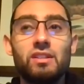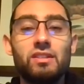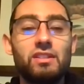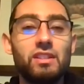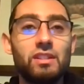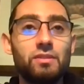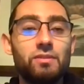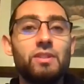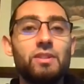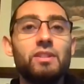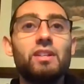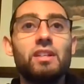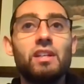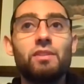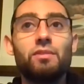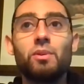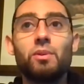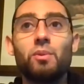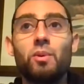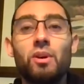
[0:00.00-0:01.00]
TV and
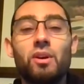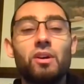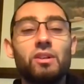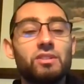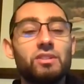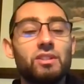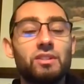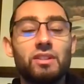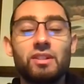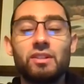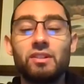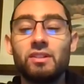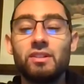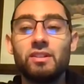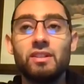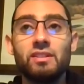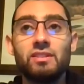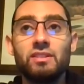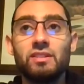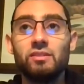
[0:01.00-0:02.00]
everywhere else on the
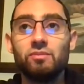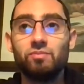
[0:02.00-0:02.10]
internet.